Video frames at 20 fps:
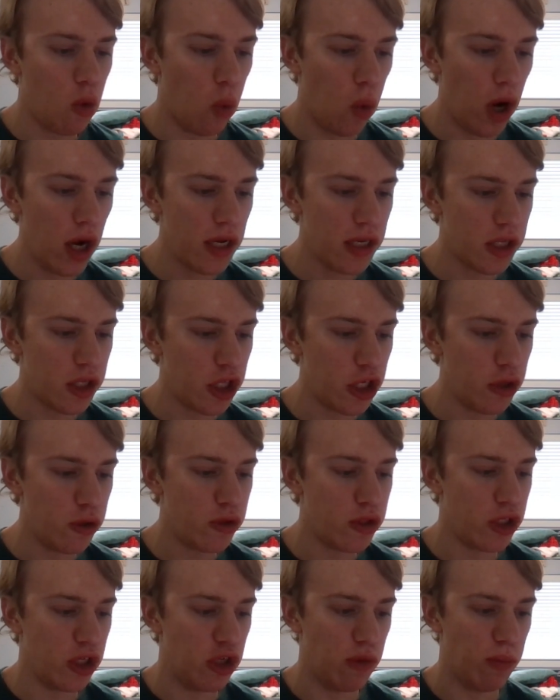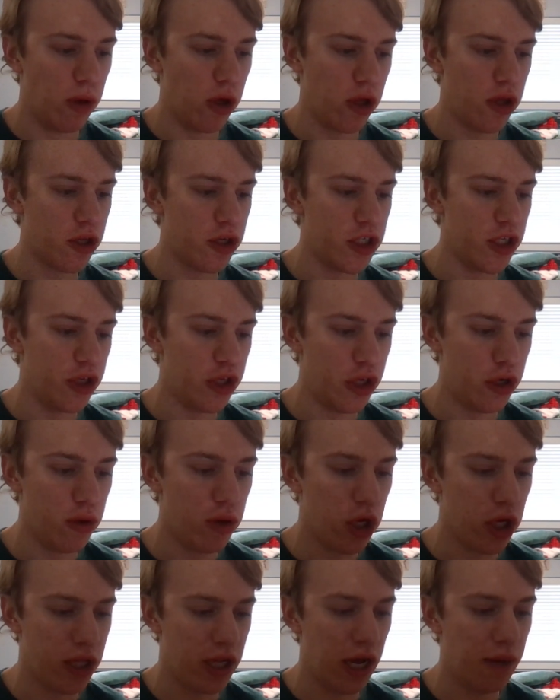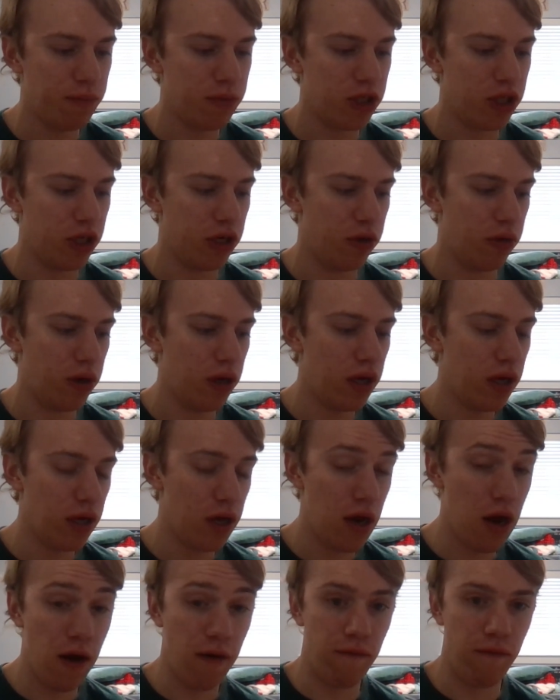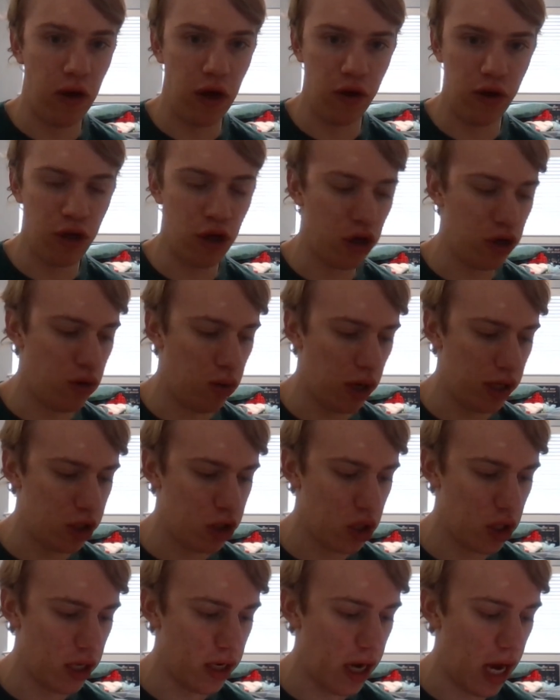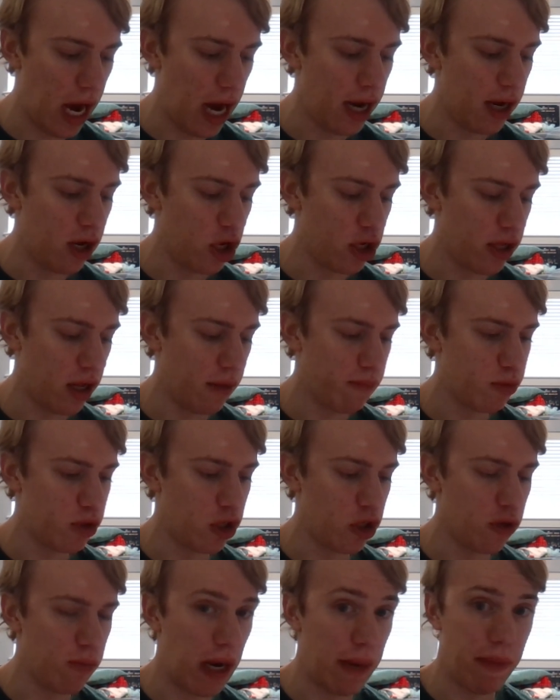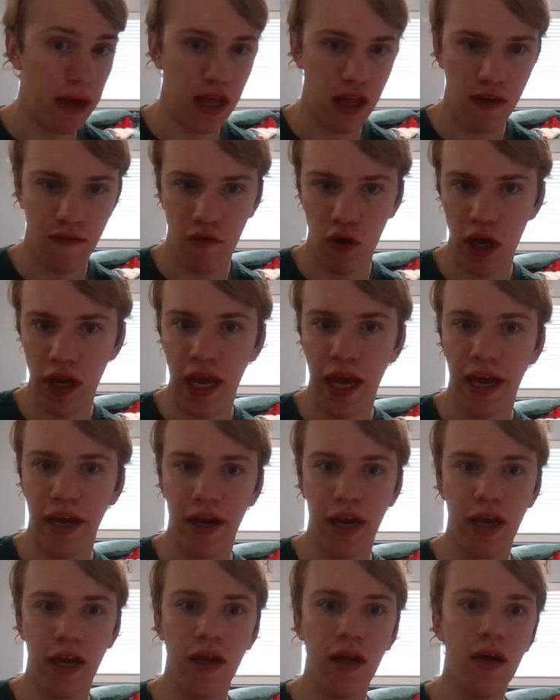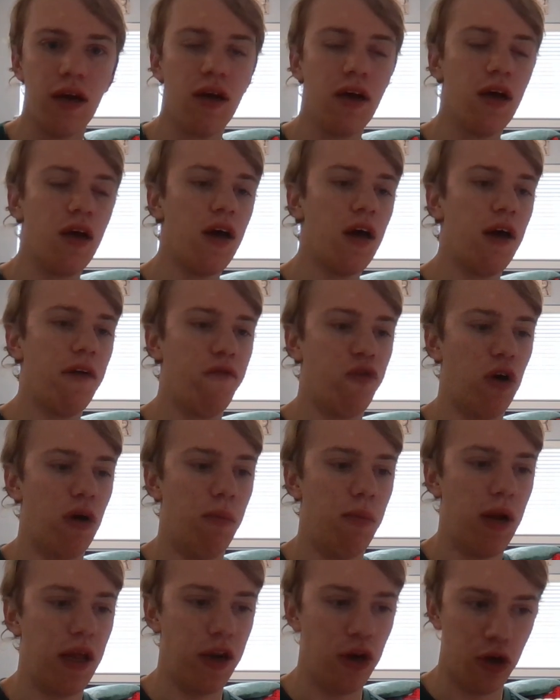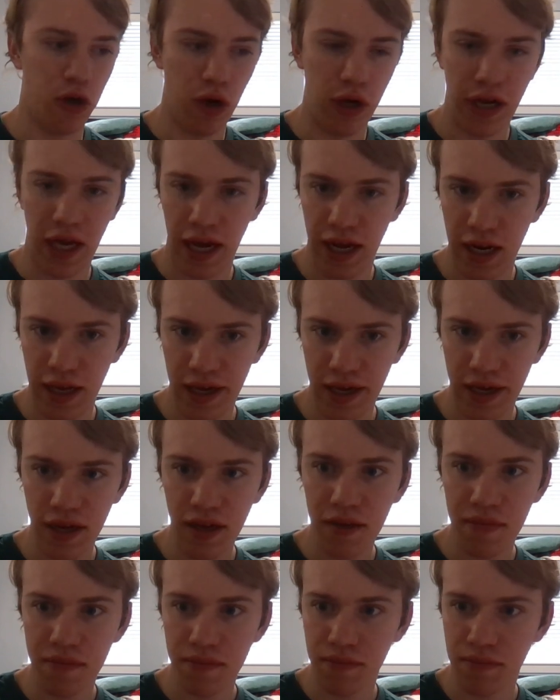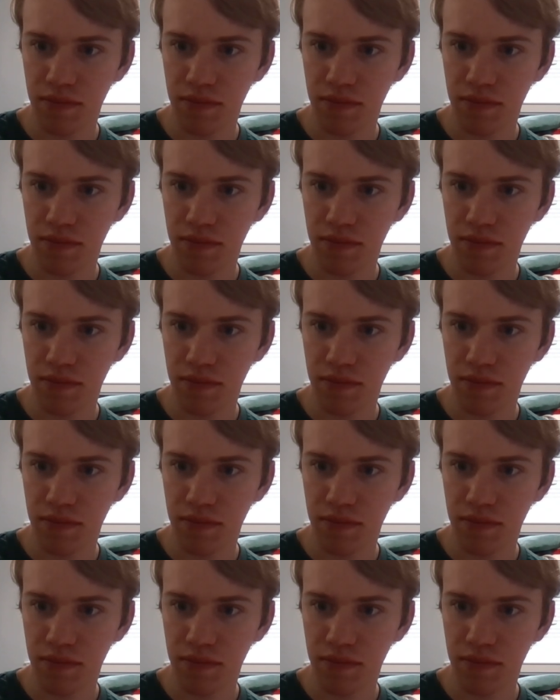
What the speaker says: What YouTubers do you look up to? Very good question. I look up to my best friend Hayden from Little Green Alien.